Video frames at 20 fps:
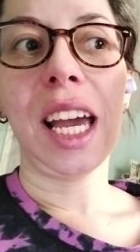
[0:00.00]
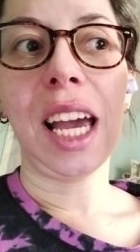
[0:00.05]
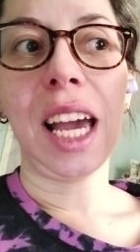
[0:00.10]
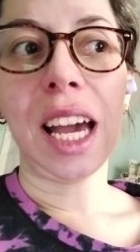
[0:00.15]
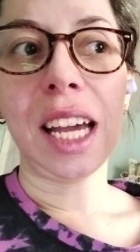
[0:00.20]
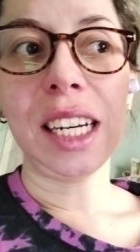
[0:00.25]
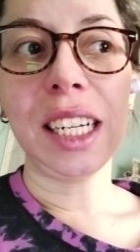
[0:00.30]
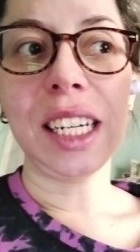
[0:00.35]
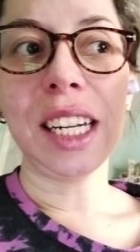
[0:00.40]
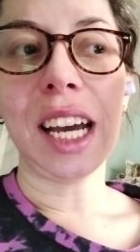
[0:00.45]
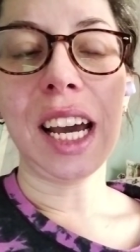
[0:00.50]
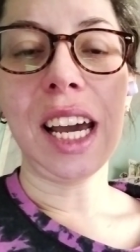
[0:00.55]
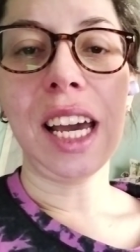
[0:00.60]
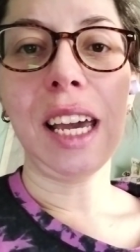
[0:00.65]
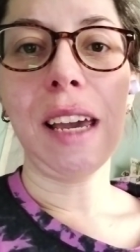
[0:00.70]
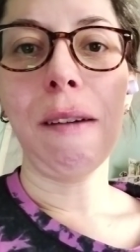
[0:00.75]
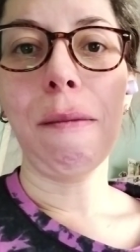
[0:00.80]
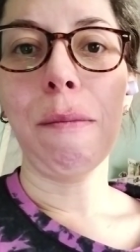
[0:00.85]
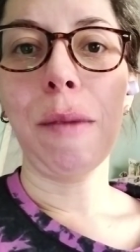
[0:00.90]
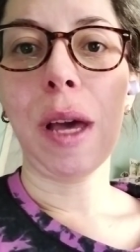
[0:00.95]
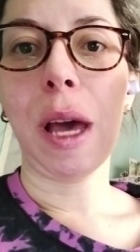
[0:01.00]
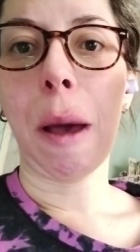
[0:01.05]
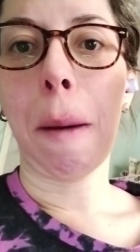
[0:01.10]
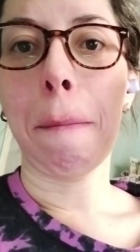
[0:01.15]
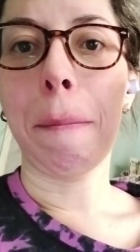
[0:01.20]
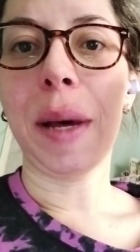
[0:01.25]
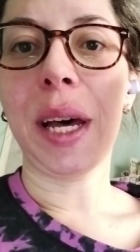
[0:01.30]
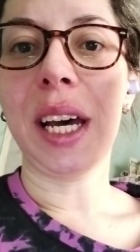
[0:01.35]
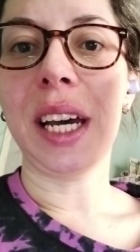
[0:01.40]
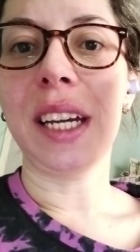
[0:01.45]
at a time,
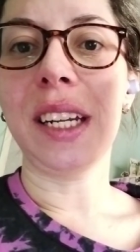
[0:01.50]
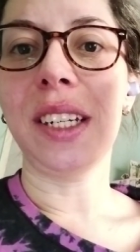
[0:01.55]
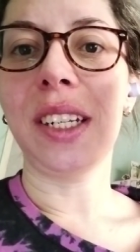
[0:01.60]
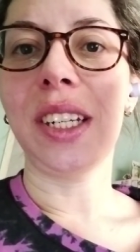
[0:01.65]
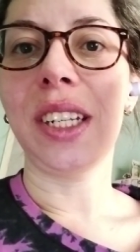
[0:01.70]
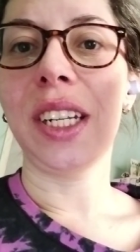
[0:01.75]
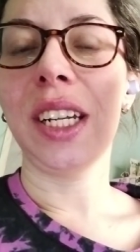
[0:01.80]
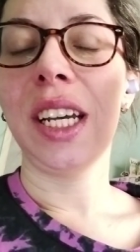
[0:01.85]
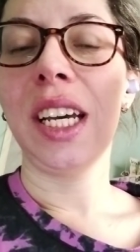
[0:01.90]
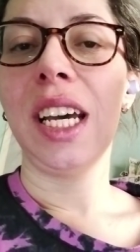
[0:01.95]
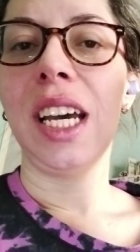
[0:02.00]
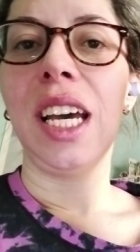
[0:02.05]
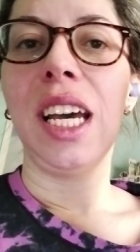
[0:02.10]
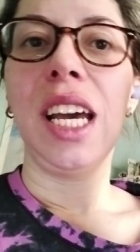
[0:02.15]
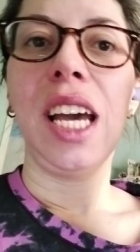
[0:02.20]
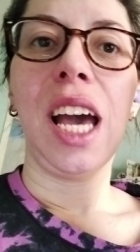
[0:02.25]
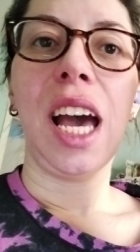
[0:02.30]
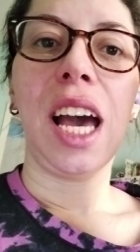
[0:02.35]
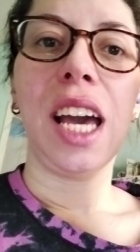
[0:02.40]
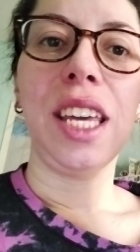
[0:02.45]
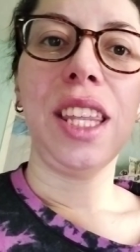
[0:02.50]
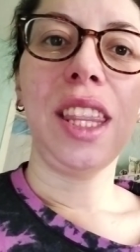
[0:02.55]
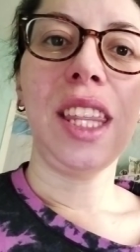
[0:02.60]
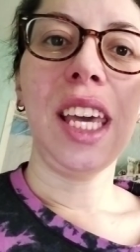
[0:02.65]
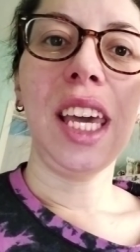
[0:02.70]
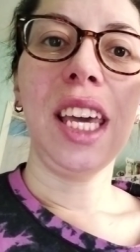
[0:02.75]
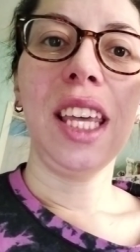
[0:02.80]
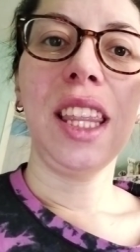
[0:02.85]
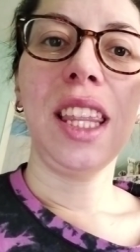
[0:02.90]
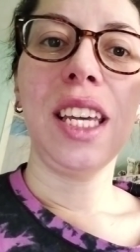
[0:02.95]
but I
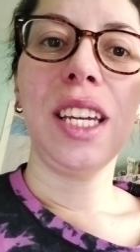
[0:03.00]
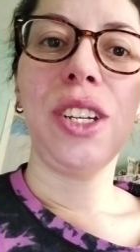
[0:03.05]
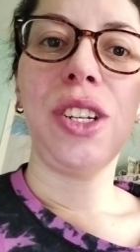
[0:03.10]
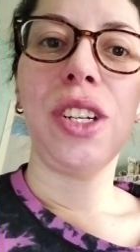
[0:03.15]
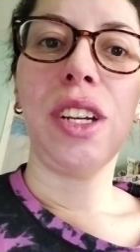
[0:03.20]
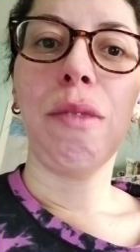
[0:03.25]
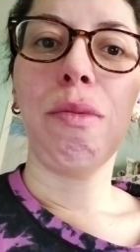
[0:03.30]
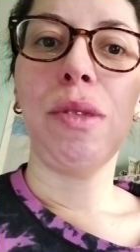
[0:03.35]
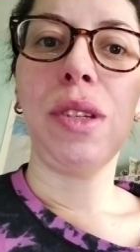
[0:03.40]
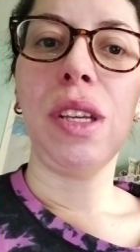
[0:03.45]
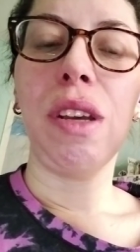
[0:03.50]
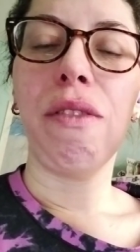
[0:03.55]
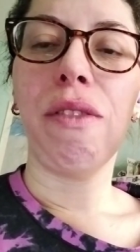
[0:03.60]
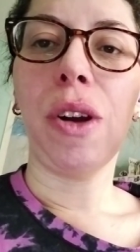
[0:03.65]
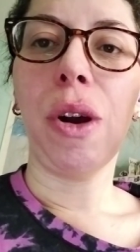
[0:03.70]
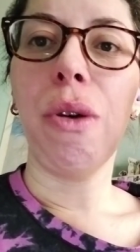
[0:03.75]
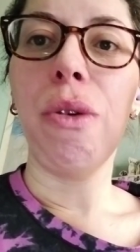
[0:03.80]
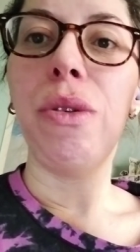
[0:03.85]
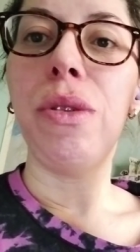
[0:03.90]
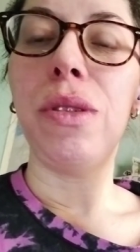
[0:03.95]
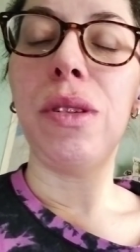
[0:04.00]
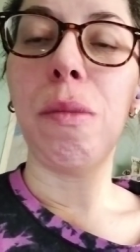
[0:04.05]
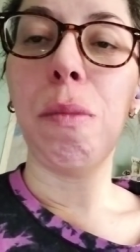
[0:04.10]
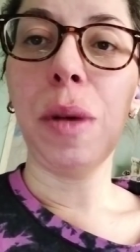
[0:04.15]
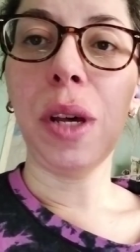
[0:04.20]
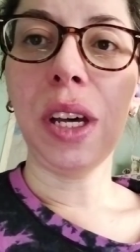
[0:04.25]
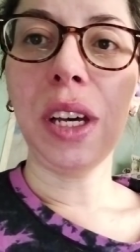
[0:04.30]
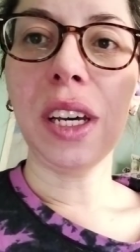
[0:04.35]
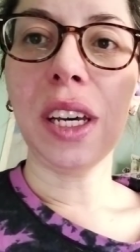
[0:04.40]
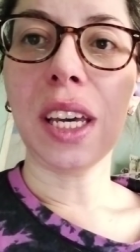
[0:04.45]
think the Gypsy Rose
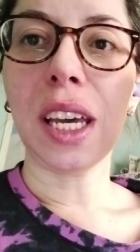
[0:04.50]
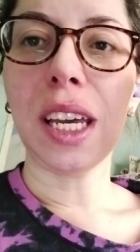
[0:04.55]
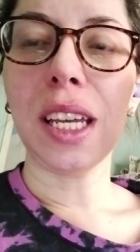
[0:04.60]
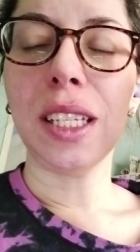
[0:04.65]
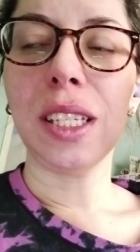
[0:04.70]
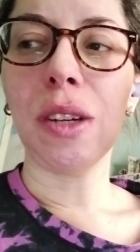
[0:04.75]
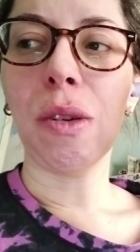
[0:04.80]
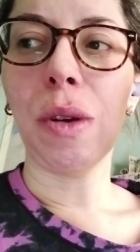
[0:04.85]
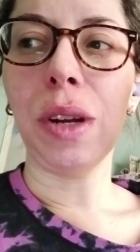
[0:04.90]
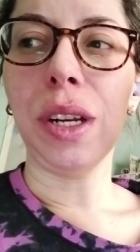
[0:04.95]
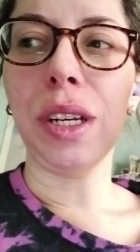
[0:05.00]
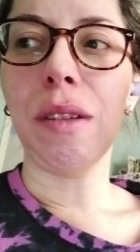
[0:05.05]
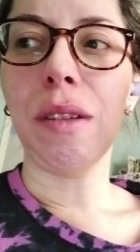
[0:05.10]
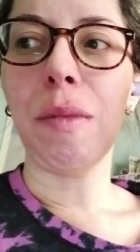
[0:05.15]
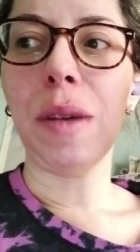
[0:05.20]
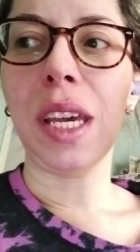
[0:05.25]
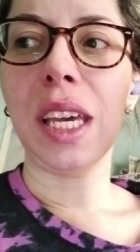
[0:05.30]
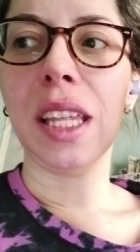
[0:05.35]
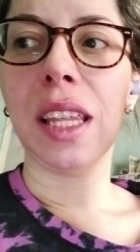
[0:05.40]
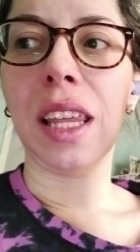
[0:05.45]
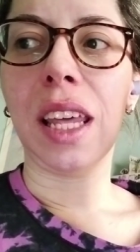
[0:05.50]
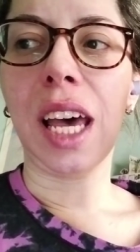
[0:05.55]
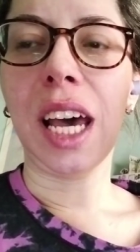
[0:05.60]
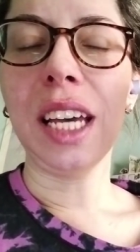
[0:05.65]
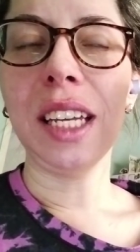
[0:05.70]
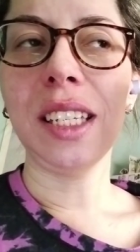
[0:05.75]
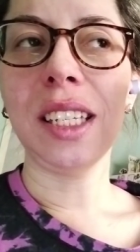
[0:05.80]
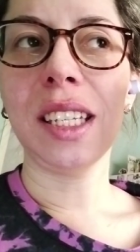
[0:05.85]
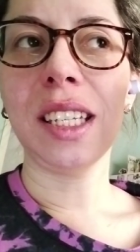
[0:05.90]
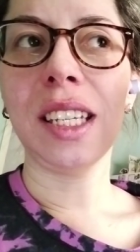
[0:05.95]
book is going to be
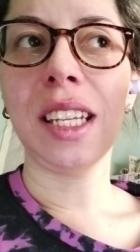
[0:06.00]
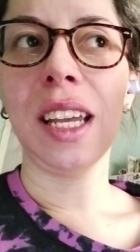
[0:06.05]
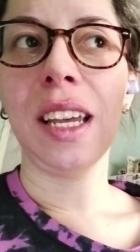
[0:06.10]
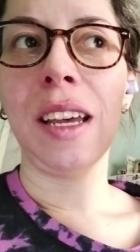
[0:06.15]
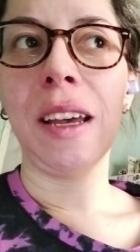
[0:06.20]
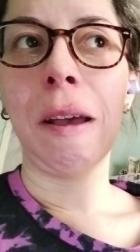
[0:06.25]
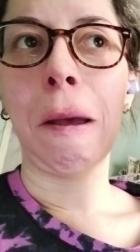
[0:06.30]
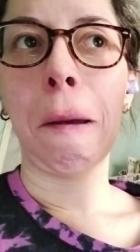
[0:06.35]
less